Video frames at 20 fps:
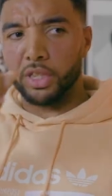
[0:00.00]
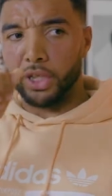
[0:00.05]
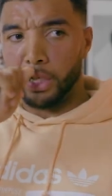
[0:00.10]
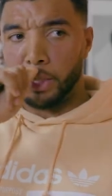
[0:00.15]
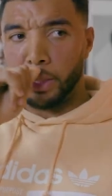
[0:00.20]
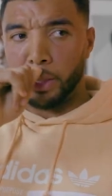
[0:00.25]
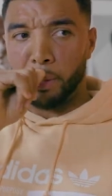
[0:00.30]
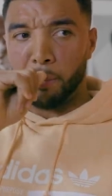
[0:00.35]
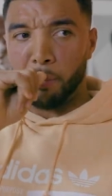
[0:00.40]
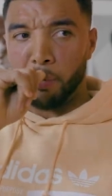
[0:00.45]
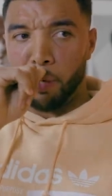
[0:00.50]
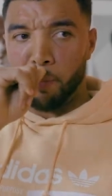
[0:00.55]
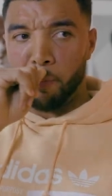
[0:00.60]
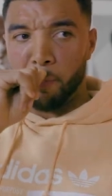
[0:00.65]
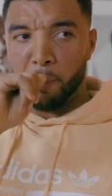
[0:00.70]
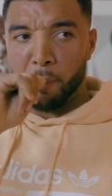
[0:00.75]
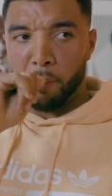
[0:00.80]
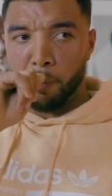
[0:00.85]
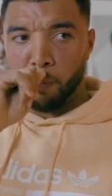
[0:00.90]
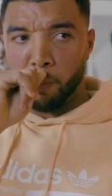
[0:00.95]
year in the Prem,
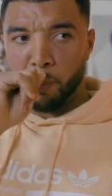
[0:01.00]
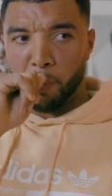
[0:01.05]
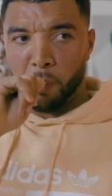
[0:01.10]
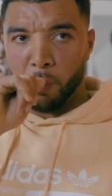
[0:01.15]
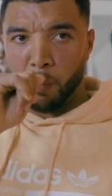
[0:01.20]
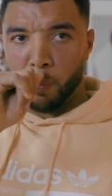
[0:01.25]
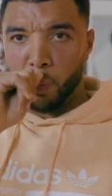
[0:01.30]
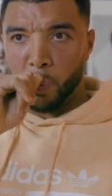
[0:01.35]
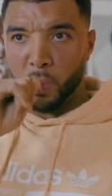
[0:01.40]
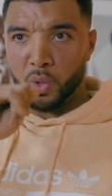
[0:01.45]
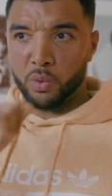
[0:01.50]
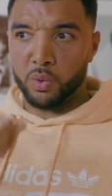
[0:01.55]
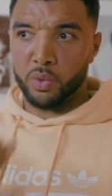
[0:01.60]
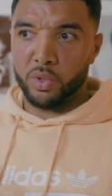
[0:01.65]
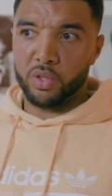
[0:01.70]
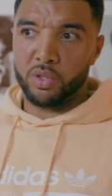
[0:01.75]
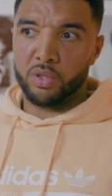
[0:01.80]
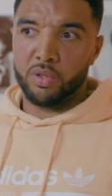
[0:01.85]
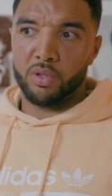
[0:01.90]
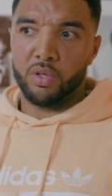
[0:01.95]
which
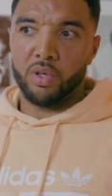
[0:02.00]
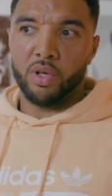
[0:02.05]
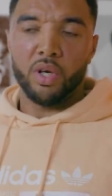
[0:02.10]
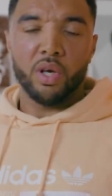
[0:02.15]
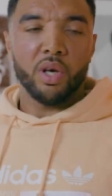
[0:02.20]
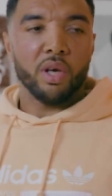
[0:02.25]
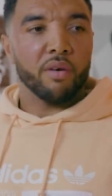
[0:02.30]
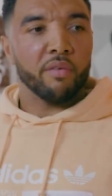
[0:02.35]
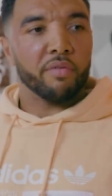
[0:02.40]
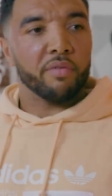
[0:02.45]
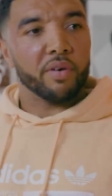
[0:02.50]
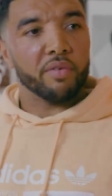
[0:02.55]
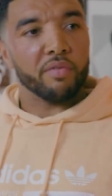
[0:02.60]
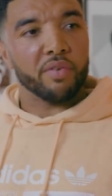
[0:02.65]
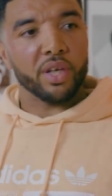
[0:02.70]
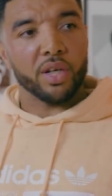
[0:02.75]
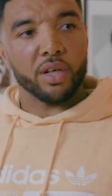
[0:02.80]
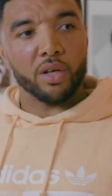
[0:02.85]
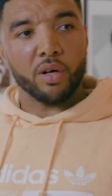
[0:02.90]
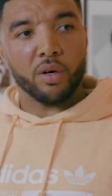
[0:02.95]
was
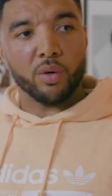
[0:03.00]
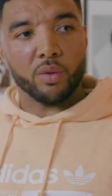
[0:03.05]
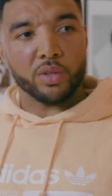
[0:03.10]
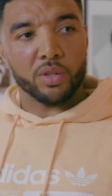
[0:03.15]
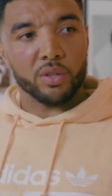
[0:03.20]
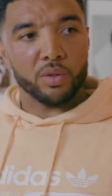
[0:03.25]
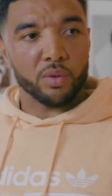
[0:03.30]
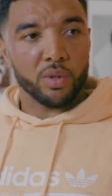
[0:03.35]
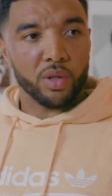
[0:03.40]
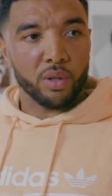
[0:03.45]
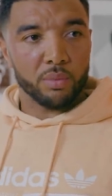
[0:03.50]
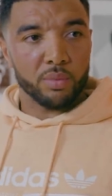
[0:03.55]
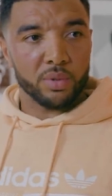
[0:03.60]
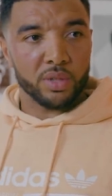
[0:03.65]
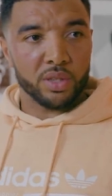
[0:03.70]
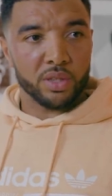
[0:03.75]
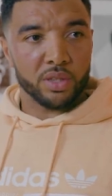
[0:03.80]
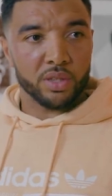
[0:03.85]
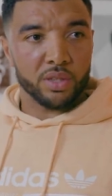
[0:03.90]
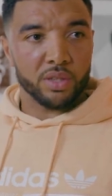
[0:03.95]
15 goals in all
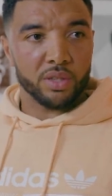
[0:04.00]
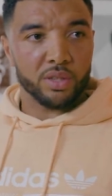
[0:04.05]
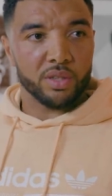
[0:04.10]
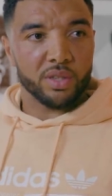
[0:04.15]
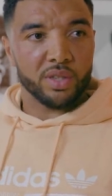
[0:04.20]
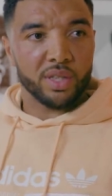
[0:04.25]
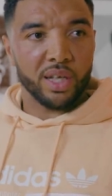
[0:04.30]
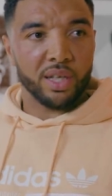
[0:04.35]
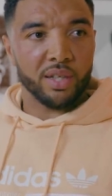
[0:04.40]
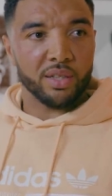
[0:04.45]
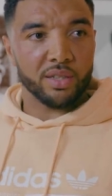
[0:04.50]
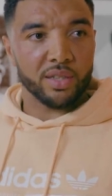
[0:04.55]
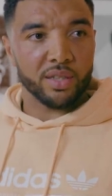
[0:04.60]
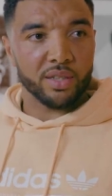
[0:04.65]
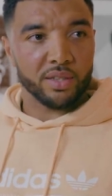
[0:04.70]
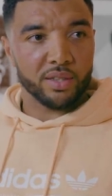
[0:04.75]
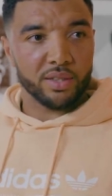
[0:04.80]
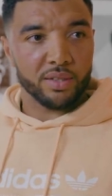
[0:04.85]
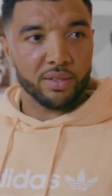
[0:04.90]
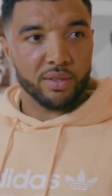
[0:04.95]
competitions, 10
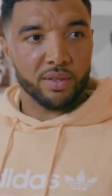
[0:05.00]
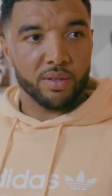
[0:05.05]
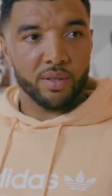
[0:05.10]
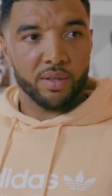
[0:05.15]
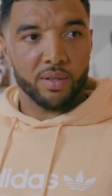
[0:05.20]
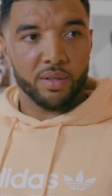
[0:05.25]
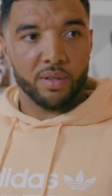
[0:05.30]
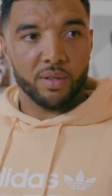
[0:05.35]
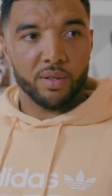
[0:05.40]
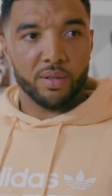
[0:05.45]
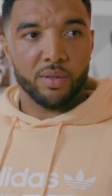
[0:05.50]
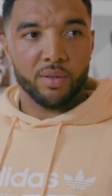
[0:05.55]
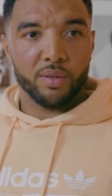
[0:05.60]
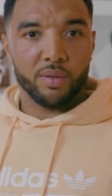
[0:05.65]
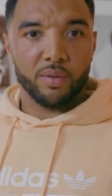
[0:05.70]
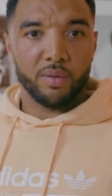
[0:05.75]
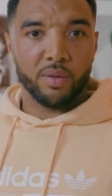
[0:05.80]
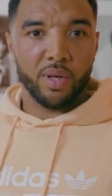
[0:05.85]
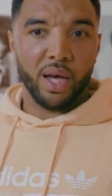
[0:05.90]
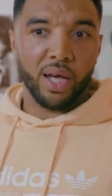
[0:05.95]
assists,
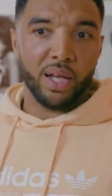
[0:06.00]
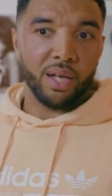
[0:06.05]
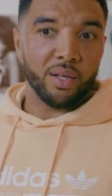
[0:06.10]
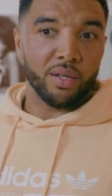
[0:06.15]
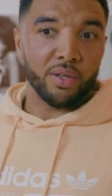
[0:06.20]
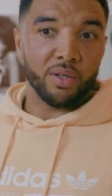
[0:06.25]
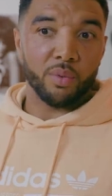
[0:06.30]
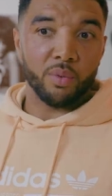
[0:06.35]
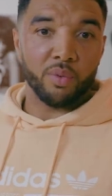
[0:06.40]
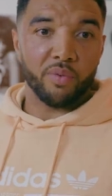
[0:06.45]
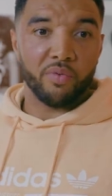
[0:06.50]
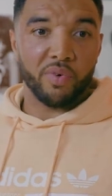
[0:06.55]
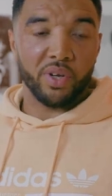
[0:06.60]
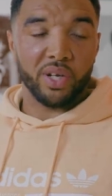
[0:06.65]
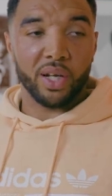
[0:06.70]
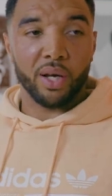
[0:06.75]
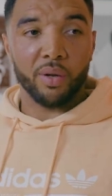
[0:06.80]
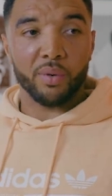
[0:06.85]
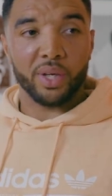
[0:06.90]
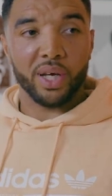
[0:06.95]
and you'd
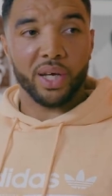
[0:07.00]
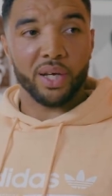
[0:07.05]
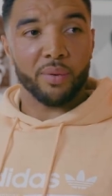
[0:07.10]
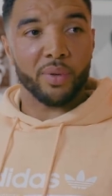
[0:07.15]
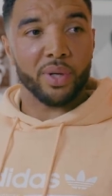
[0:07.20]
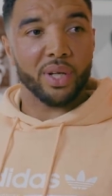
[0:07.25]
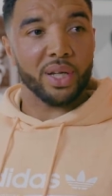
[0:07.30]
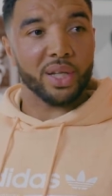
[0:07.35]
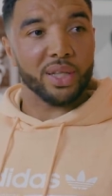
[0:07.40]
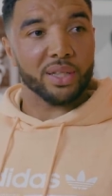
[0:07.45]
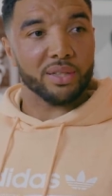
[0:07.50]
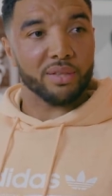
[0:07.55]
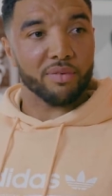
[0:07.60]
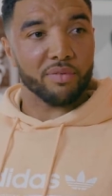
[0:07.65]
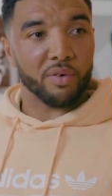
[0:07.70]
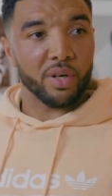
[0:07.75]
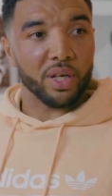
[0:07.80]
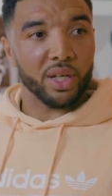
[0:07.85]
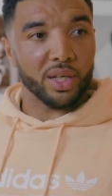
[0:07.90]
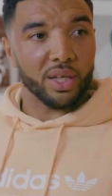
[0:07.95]
think that would get you at least a
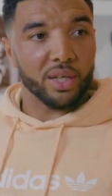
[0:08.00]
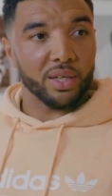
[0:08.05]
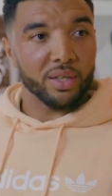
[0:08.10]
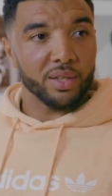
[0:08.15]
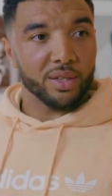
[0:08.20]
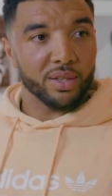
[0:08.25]
friendly.